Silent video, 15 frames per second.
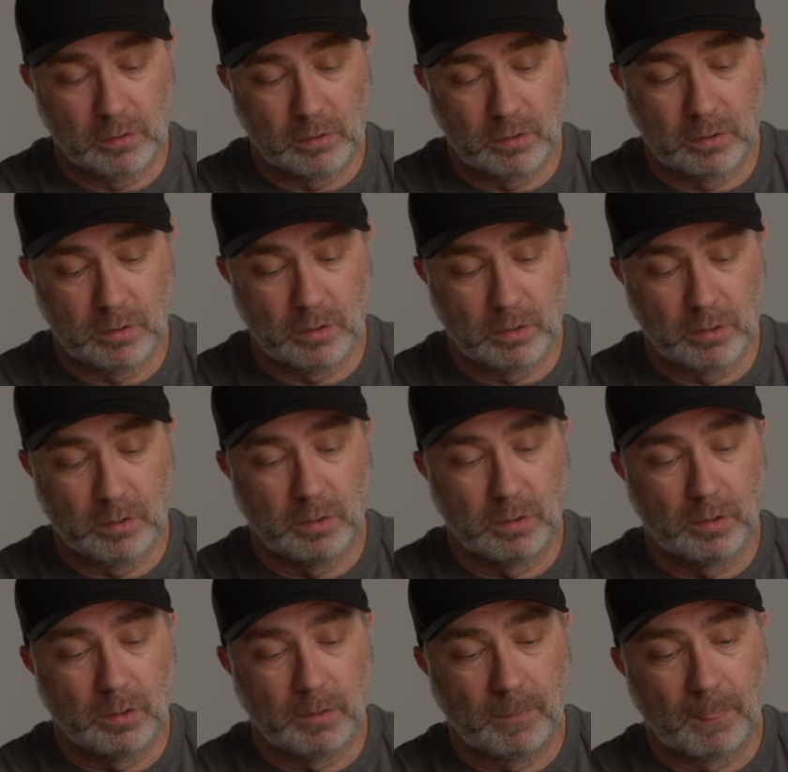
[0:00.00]

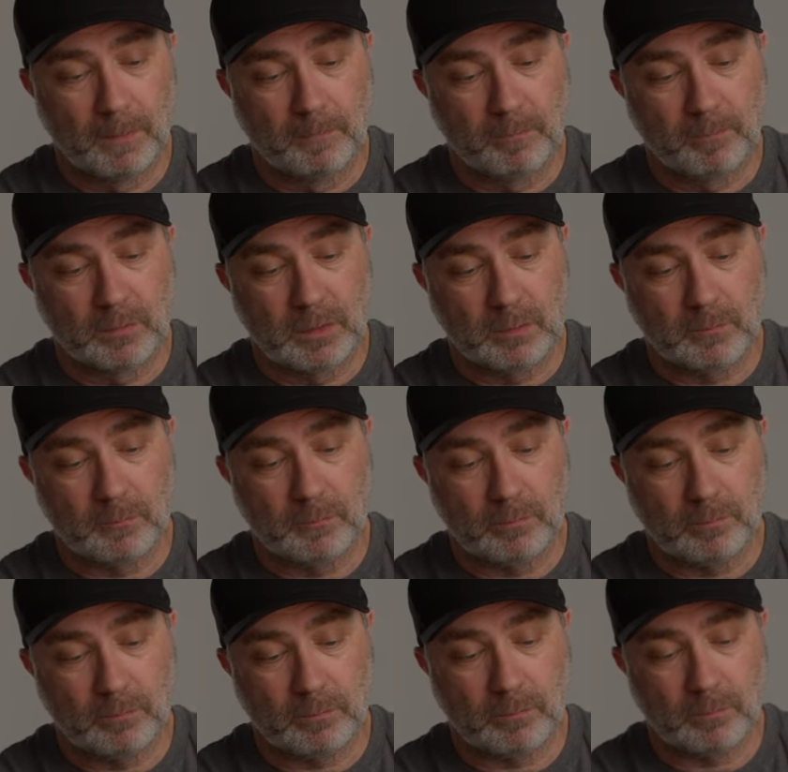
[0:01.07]

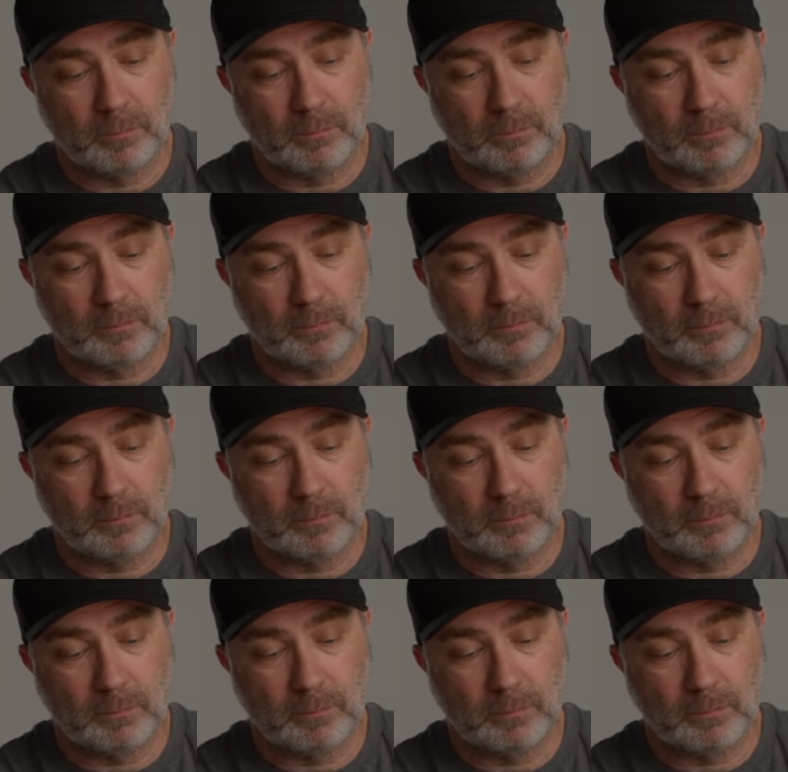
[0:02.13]
Nobody speaks.